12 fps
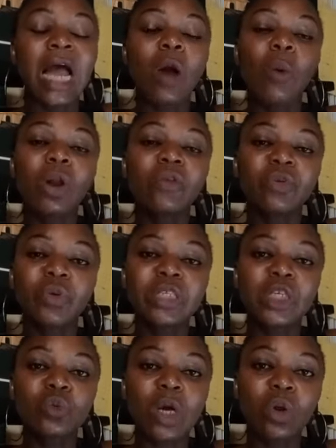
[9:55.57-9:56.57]
And one of the
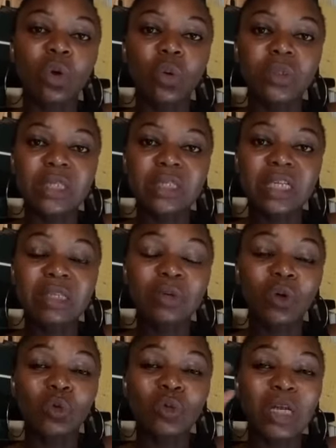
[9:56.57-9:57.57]
reasons we are not consistent is
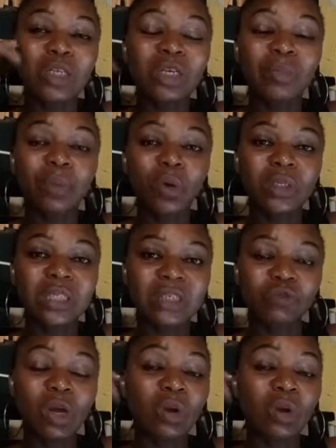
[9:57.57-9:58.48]
because we are impulsive.